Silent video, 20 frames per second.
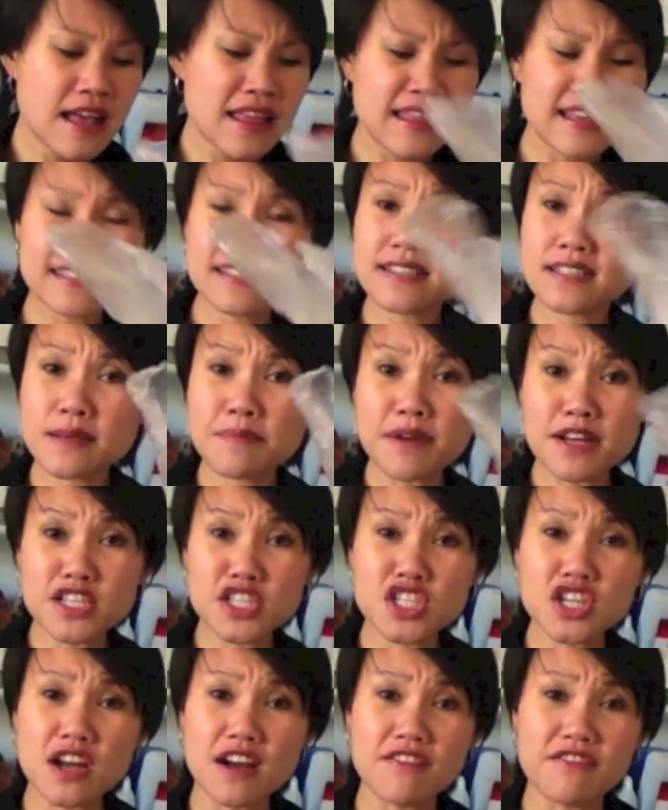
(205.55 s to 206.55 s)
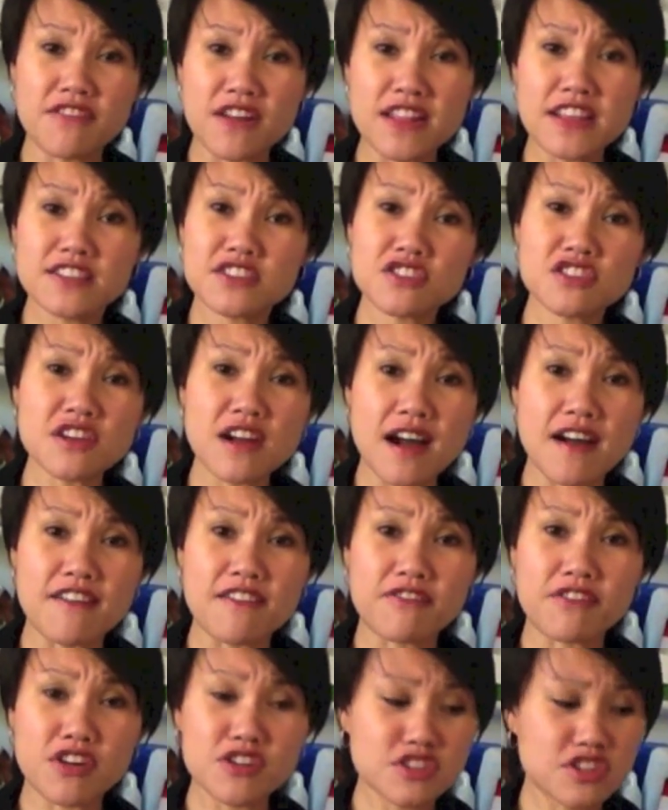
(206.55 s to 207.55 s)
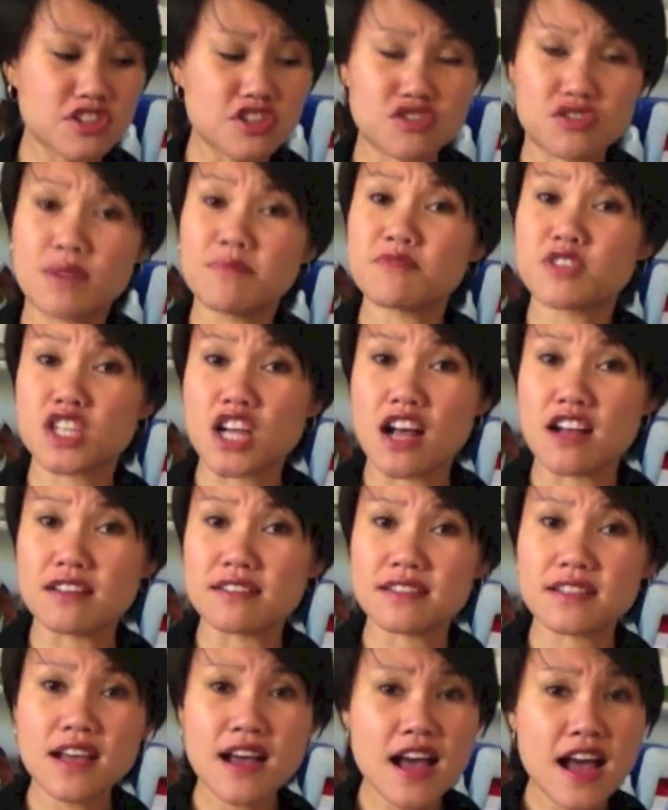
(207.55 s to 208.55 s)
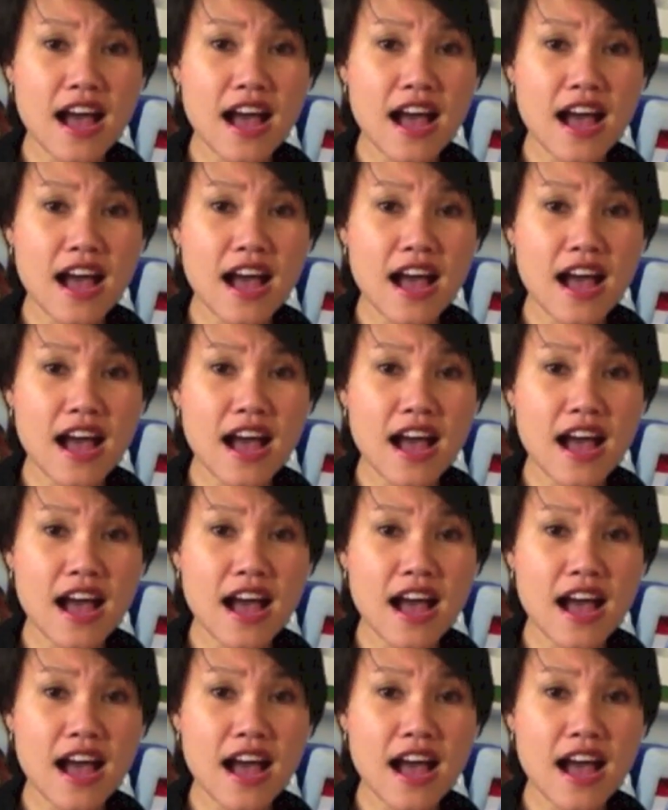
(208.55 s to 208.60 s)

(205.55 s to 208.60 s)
This is a bunch of, these are frozen shrimp shells.